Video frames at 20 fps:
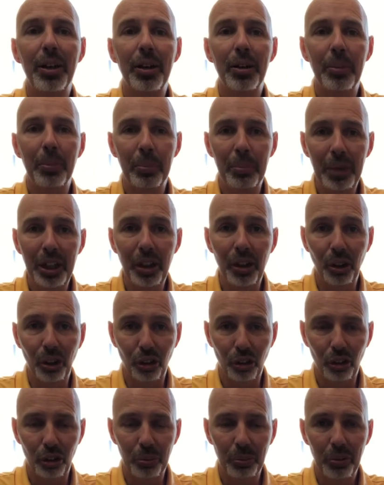
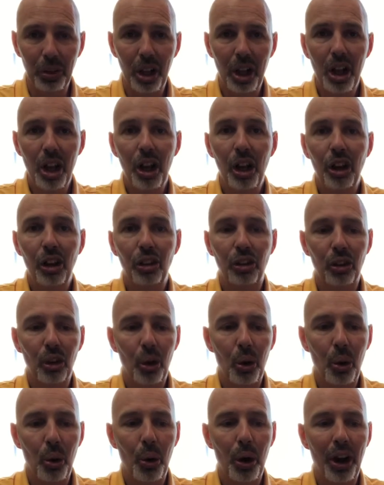meters.
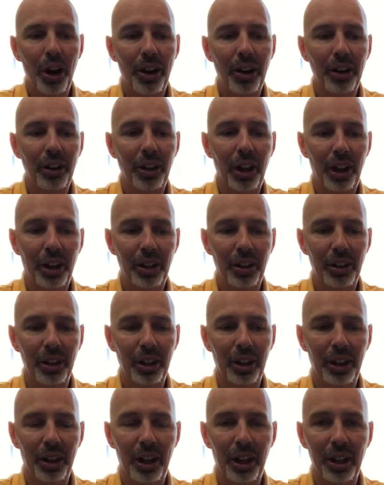So,
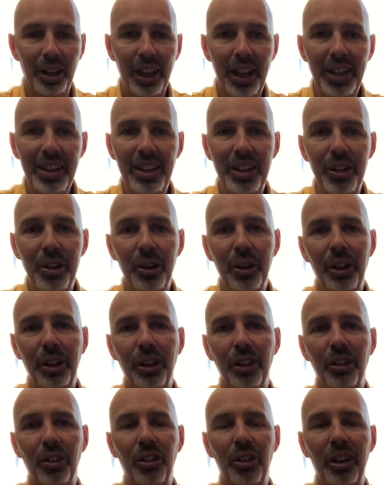a light year
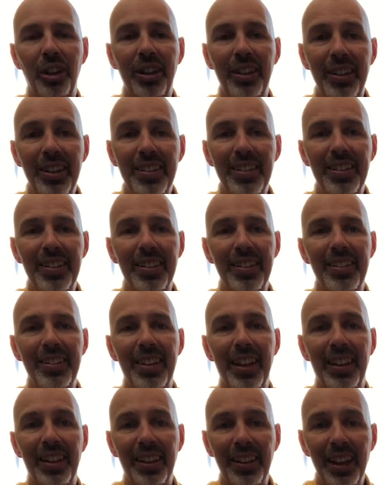is the distance
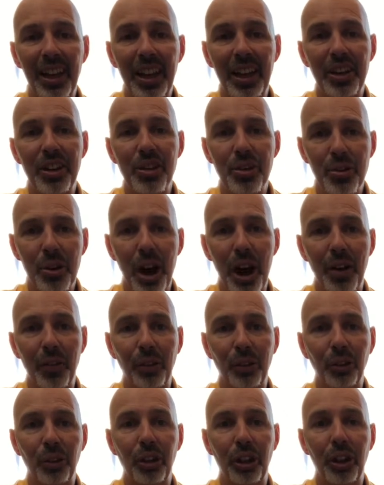that light
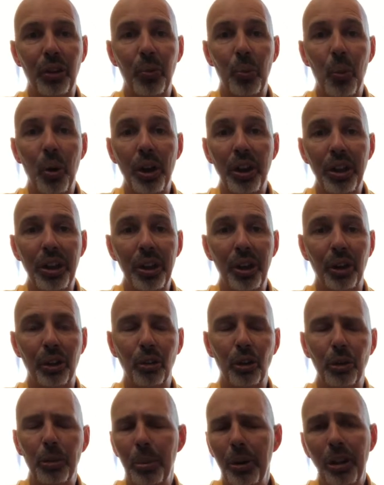travels in 1 year.
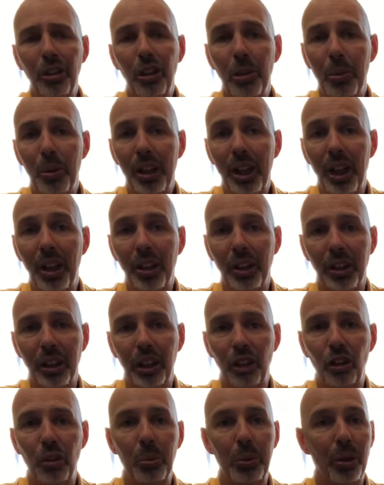So it's a pretty simple
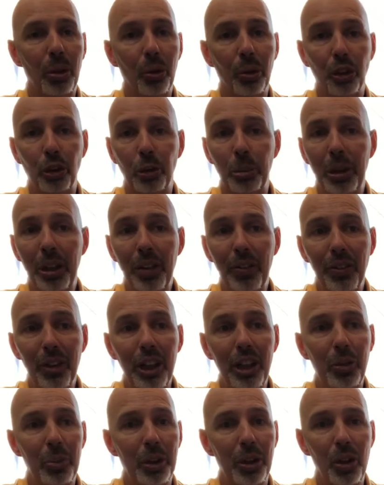calculation. We know the speed of
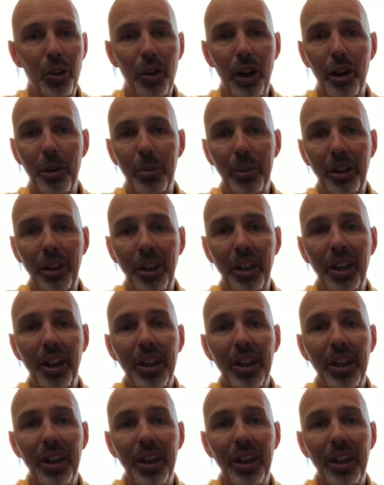light, we know how many